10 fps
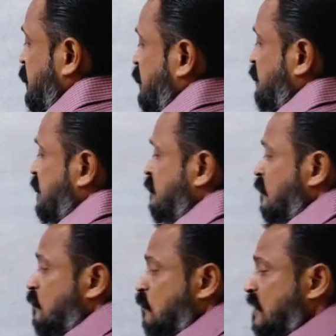between
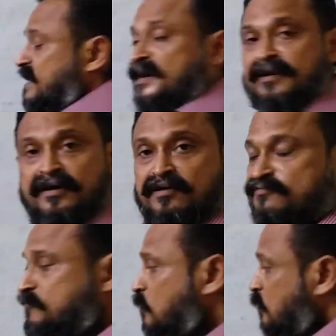1 and
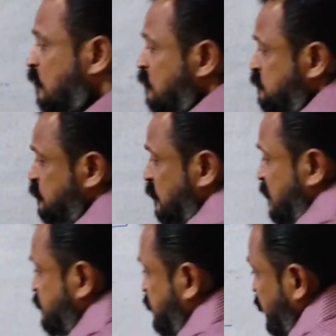4. So
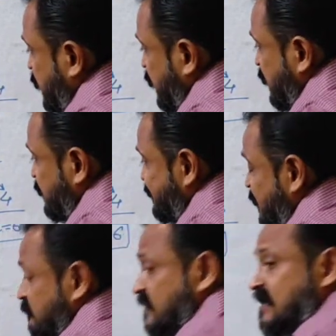instantaneous,
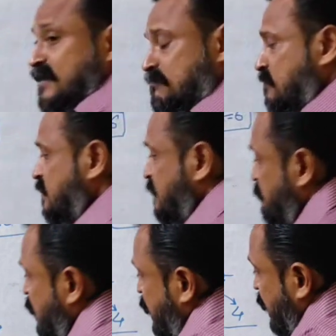and we will number them